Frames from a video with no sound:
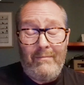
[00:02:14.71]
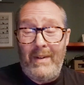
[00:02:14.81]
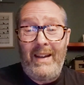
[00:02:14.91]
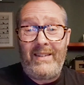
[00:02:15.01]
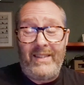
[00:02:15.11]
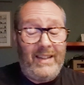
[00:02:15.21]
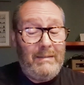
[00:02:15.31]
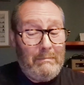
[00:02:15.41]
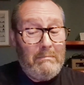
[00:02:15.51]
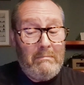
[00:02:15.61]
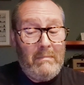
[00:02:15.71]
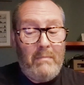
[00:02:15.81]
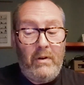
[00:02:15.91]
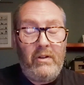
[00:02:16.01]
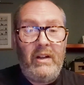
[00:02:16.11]
But actually,
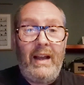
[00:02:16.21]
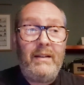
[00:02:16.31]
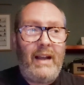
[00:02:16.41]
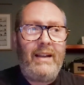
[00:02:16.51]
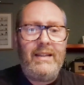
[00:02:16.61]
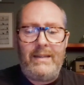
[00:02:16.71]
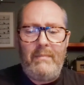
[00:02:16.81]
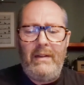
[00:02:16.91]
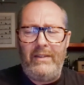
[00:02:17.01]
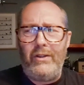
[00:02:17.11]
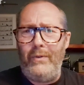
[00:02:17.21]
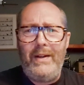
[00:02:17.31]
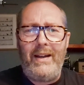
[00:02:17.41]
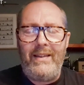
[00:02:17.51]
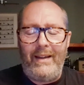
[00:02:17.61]
I'm I can smell this
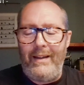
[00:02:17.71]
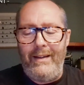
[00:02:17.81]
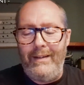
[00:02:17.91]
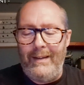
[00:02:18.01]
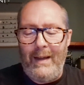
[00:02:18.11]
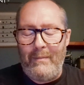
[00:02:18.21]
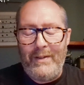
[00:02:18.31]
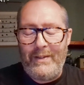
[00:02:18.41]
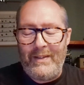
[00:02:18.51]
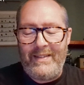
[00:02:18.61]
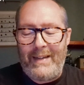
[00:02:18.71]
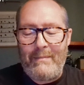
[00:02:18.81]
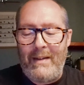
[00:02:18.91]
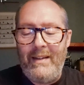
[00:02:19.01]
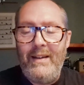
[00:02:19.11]
already, I think. I'm just going to stick
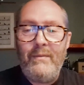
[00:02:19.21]
my...